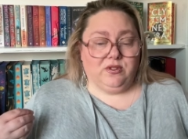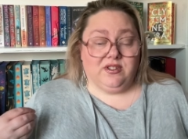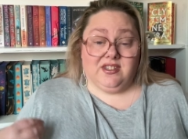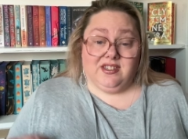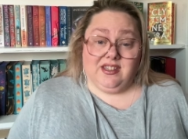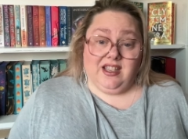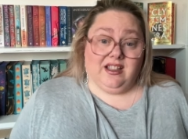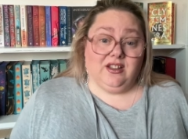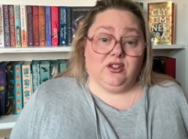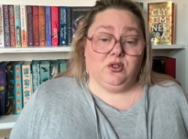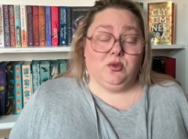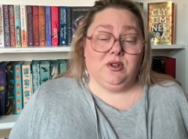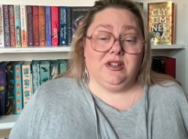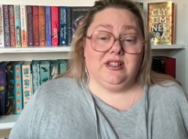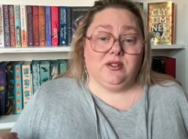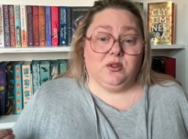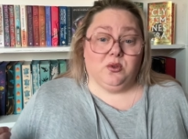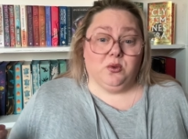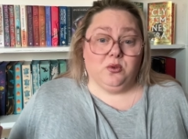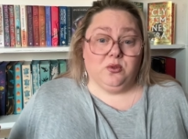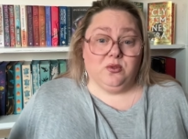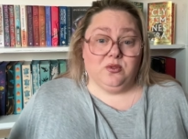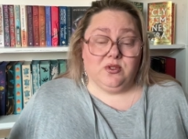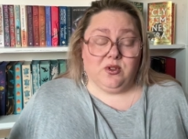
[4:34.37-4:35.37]
secondary
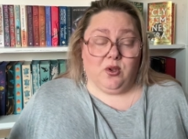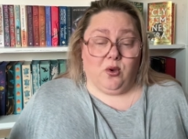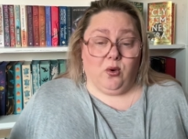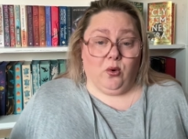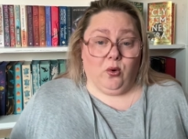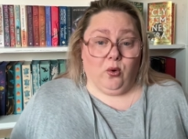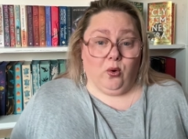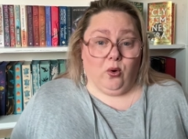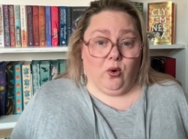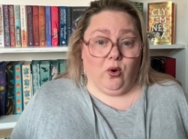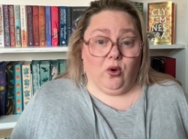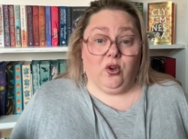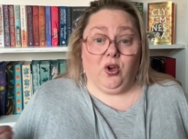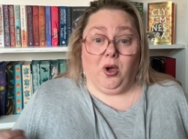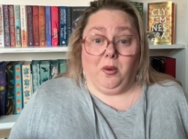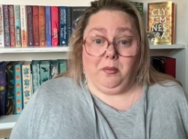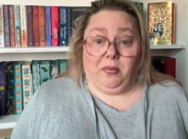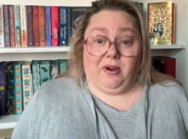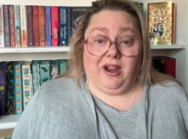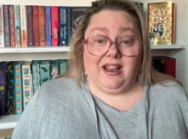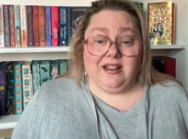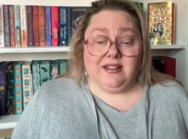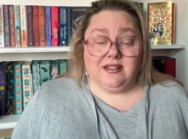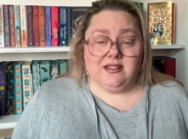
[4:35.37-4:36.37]
schools or
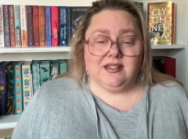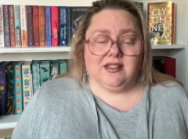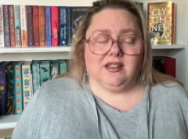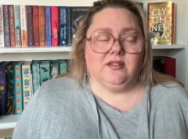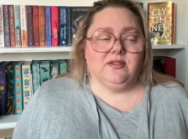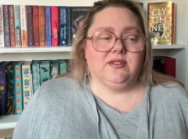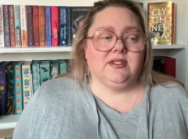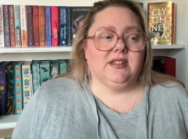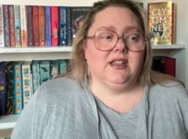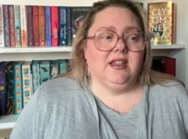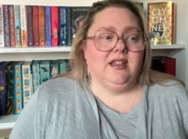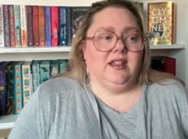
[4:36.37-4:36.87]
comprehensives.